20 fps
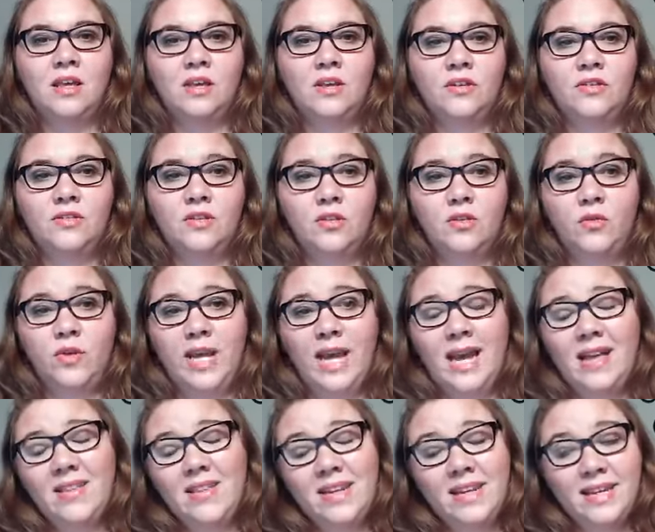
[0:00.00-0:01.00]
So the
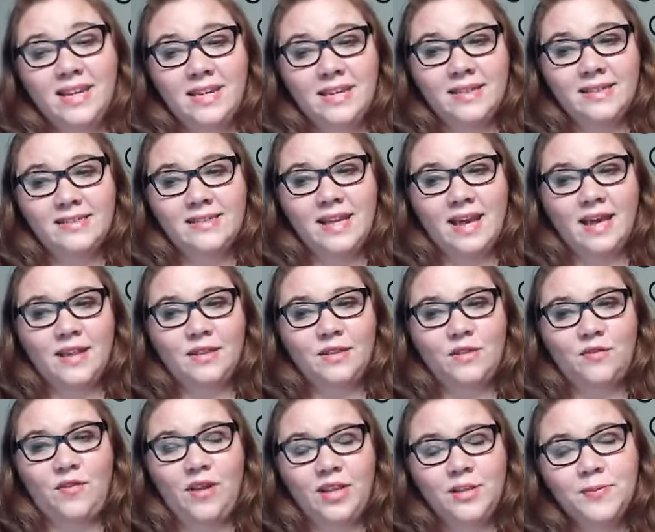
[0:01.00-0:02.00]
reality is that the
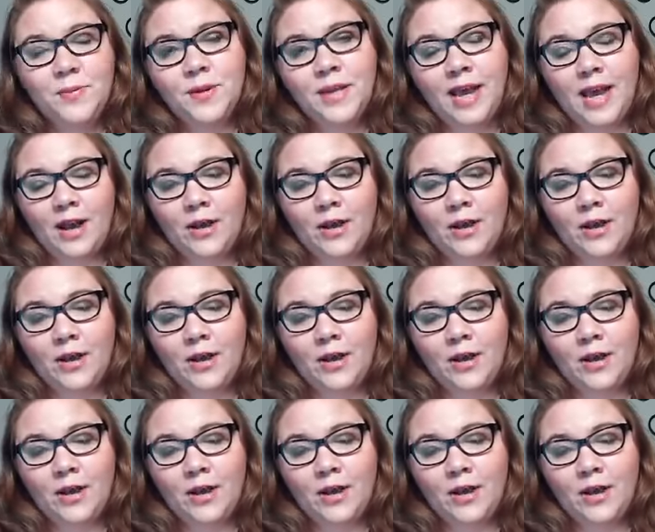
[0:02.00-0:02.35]
Facebook